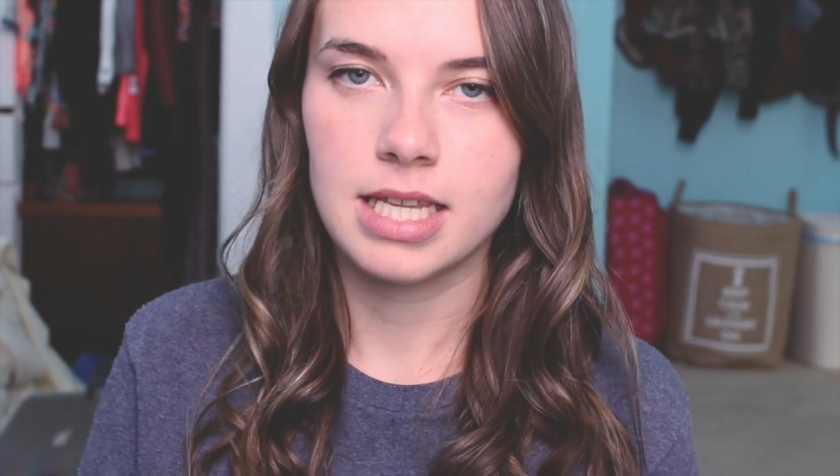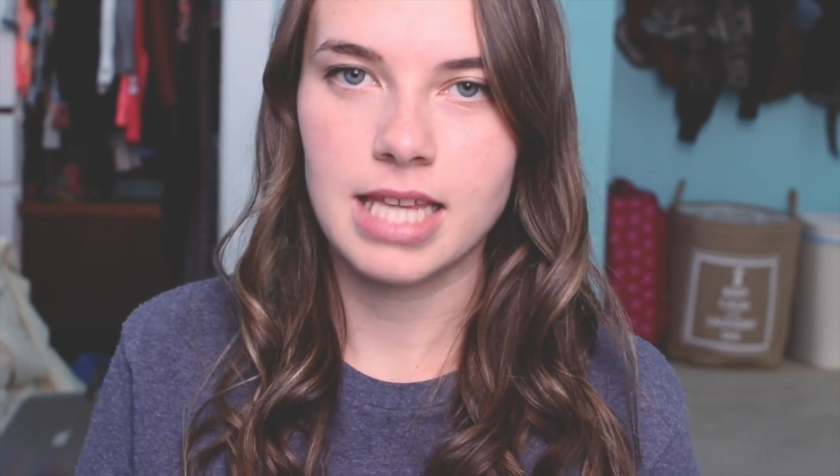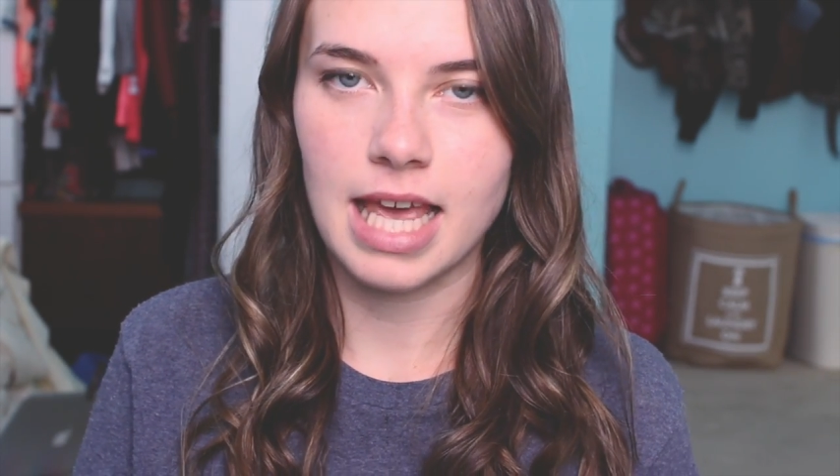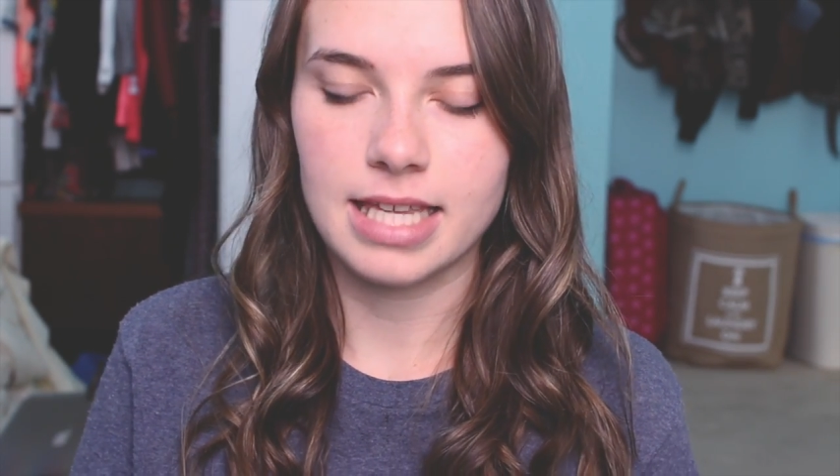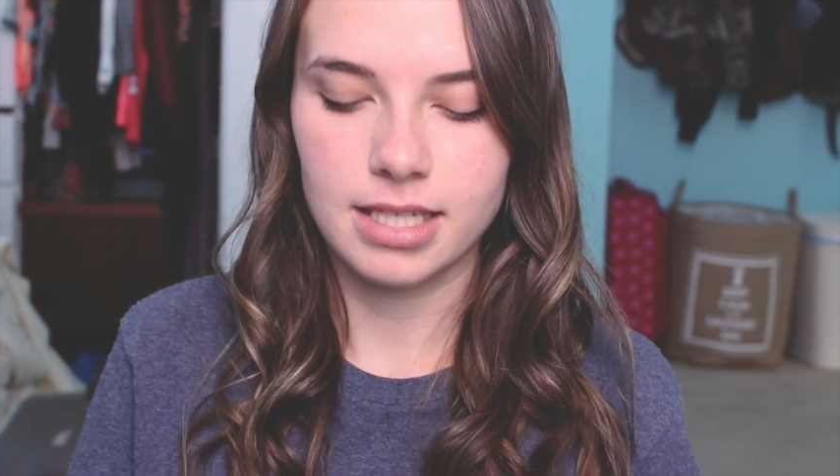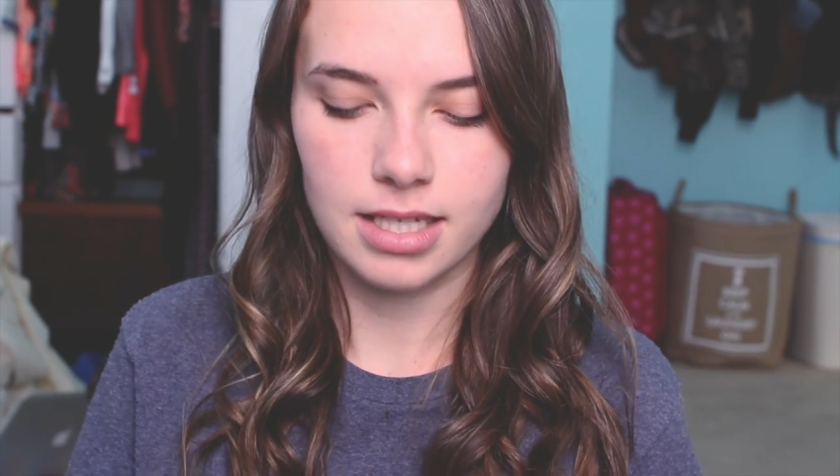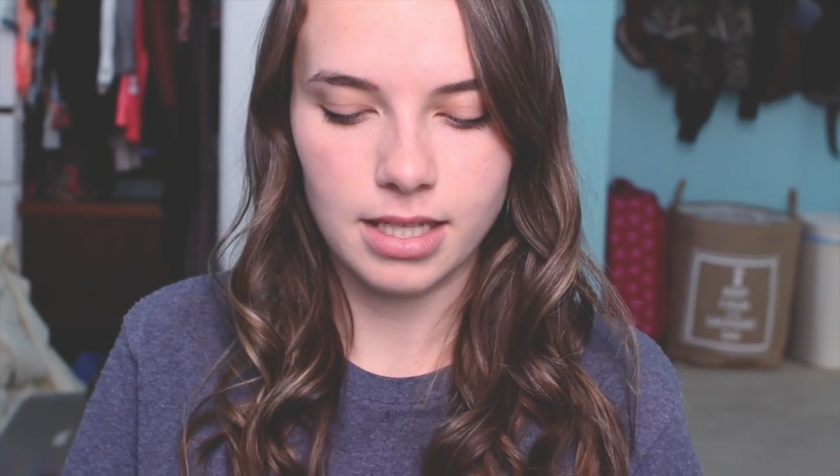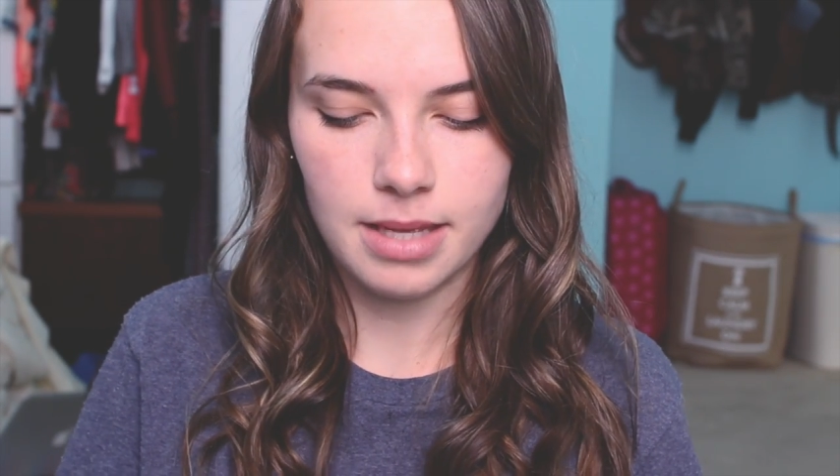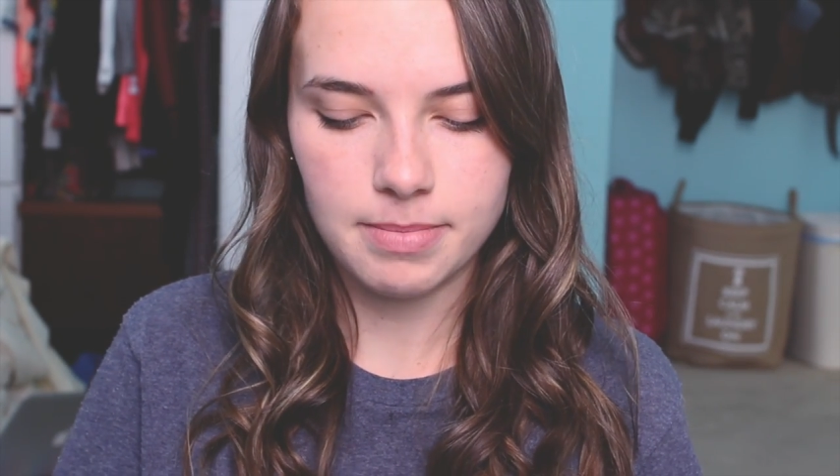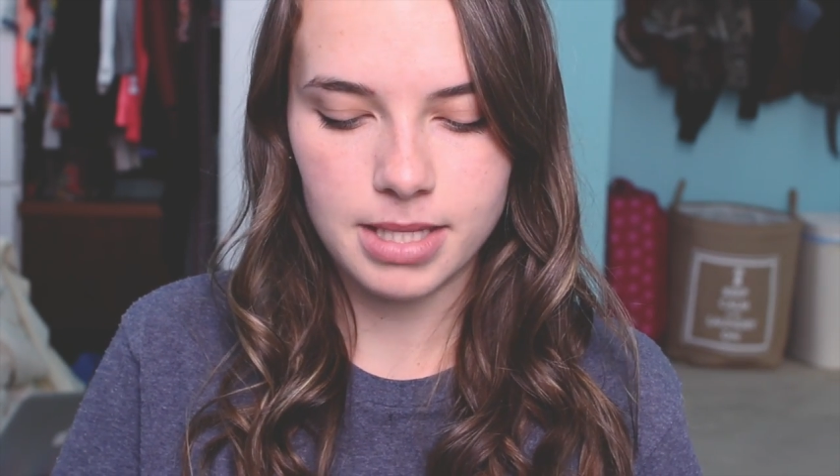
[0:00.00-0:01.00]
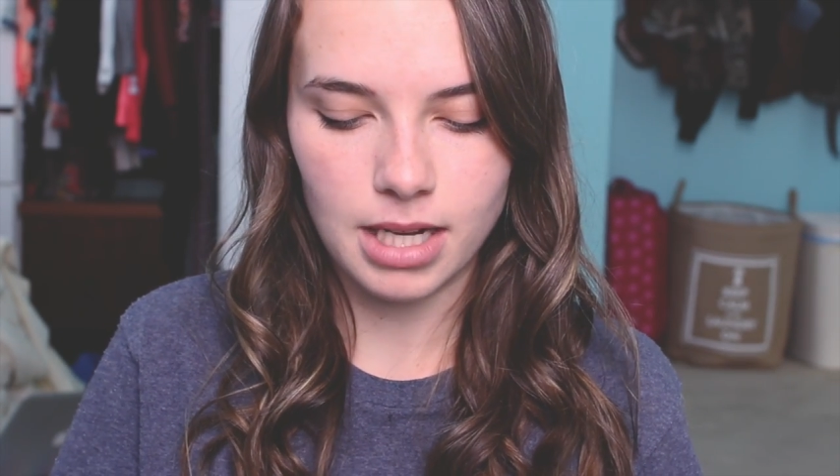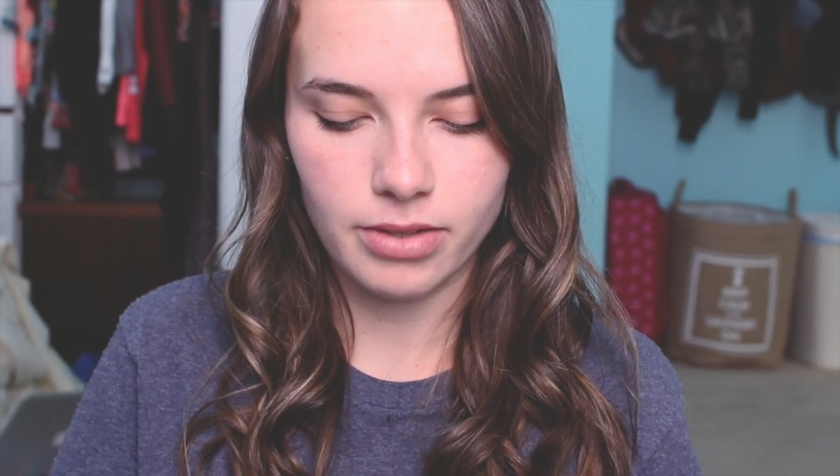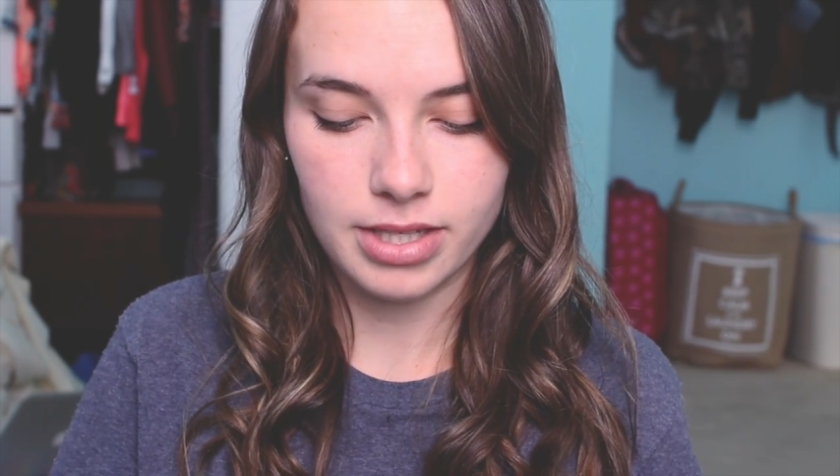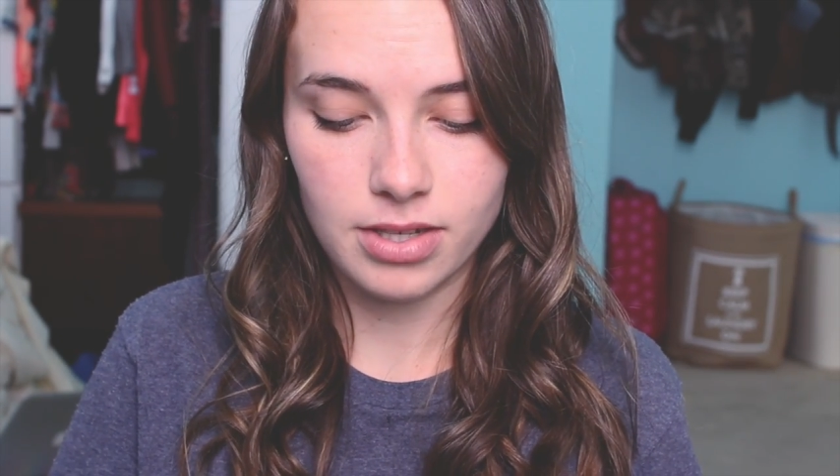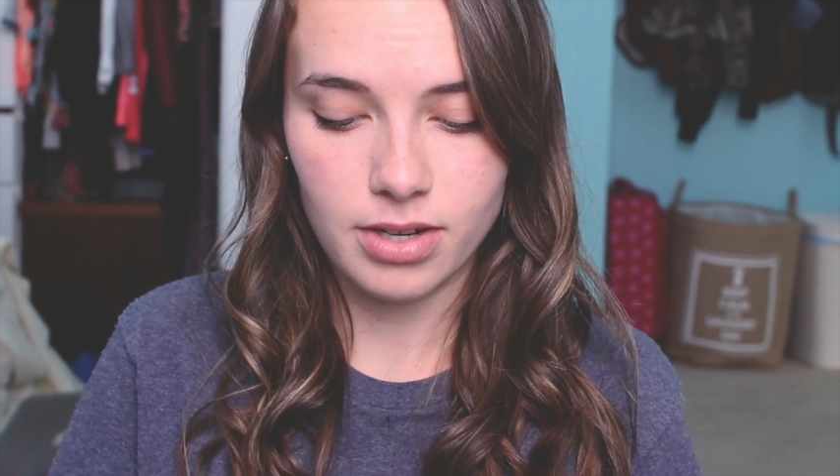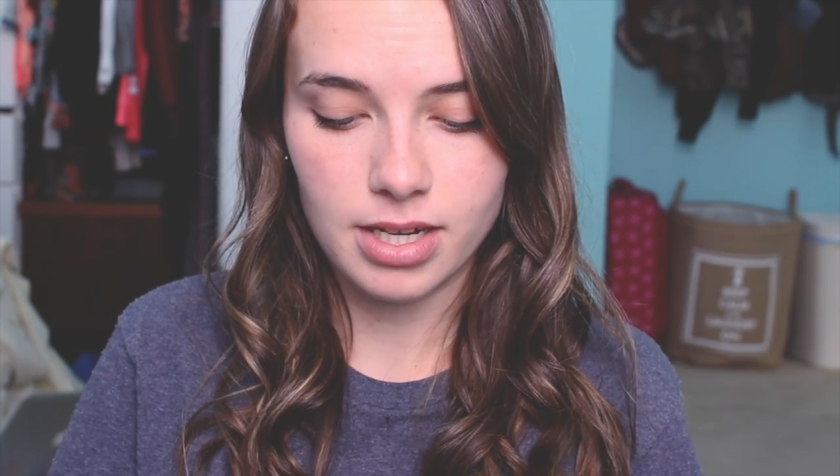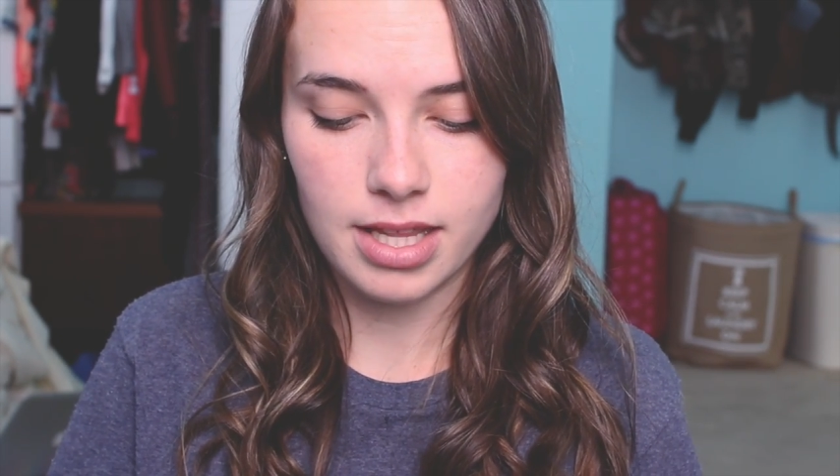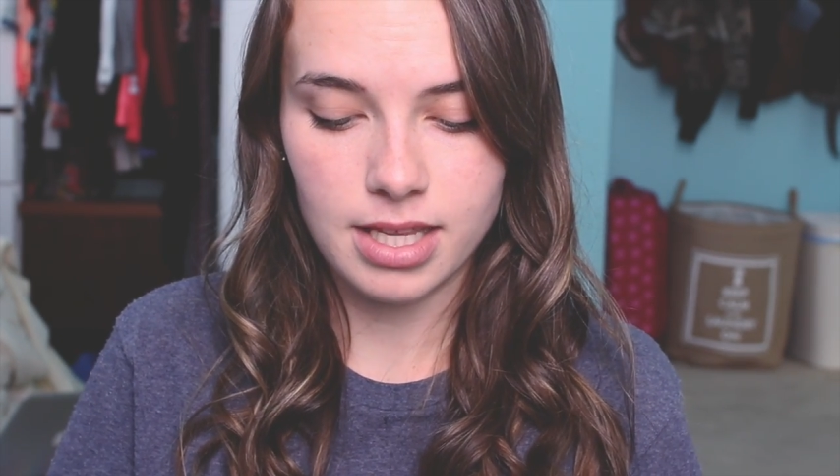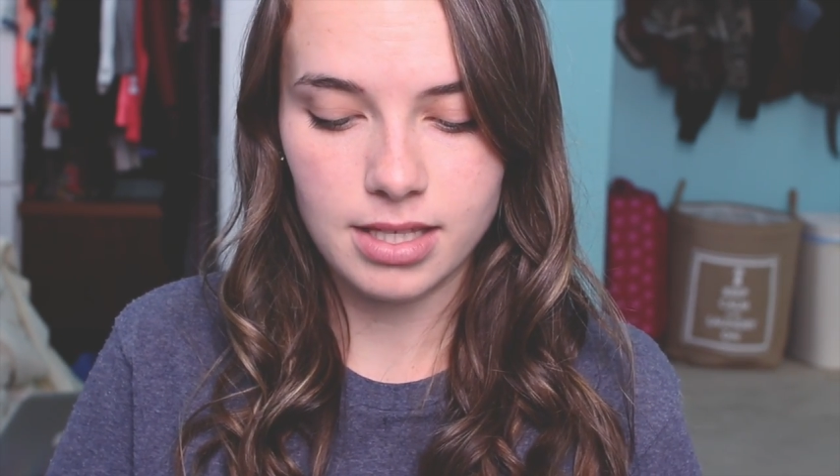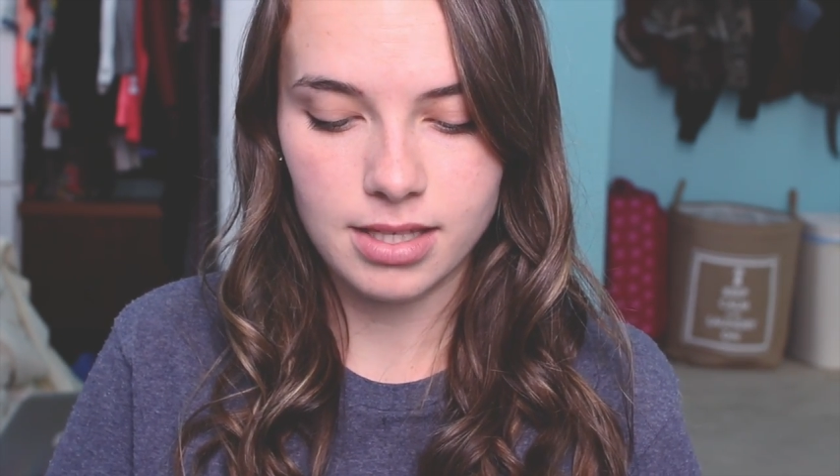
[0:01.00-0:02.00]
clips that I'll insert into
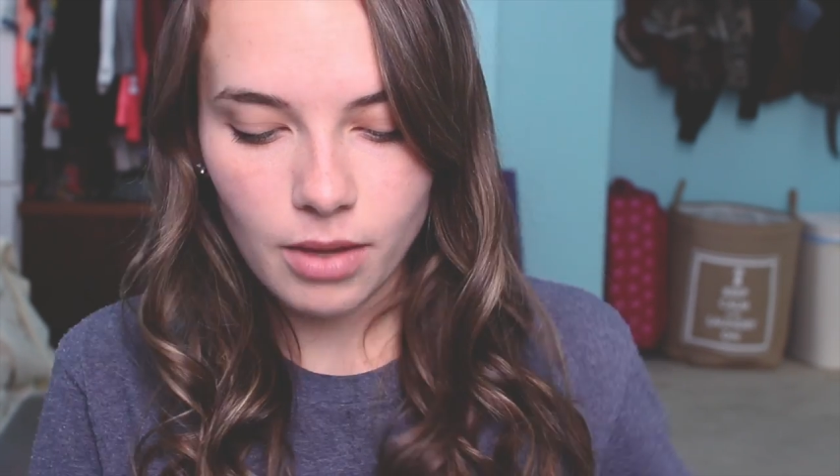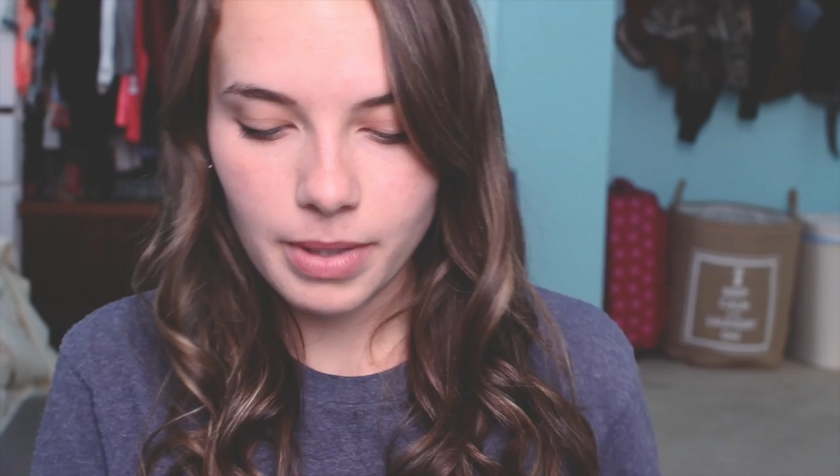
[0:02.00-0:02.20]
this.